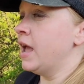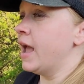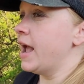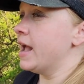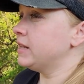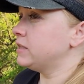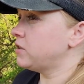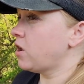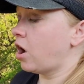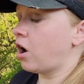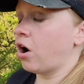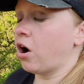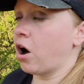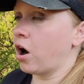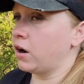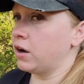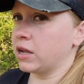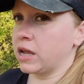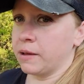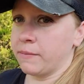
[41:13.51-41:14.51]
It's not
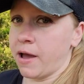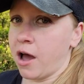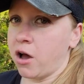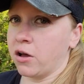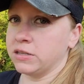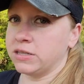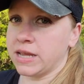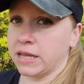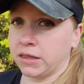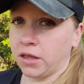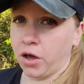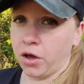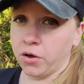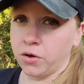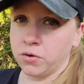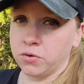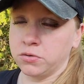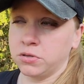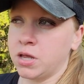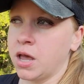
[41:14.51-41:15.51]
hard to come out and set the
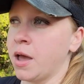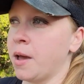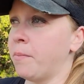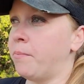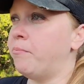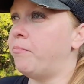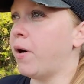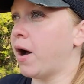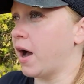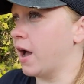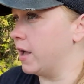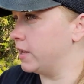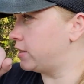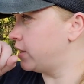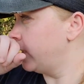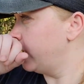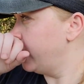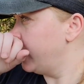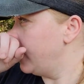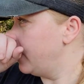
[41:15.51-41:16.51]
hose, but
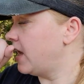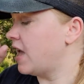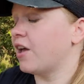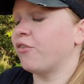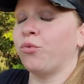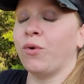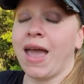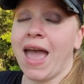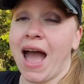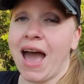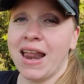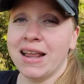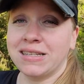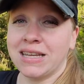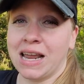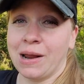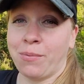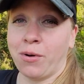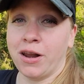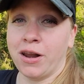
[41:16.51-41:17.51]
if we had it
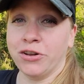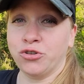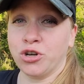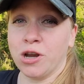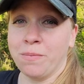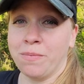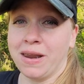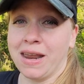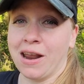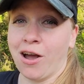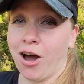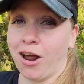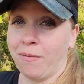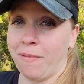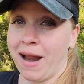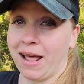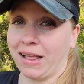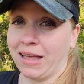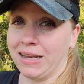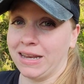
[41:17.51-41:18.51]
set up on a drip and it
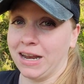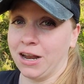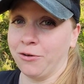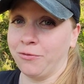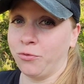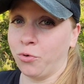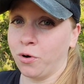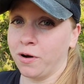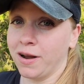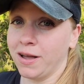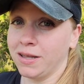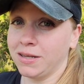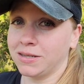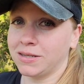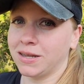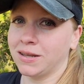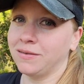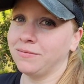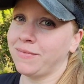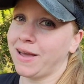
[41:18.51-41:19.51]
automatically did it for
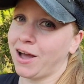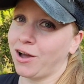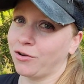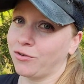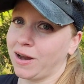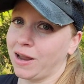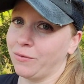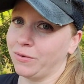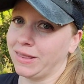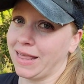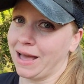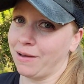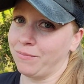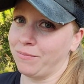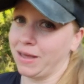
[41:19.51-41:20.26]
us, how great would that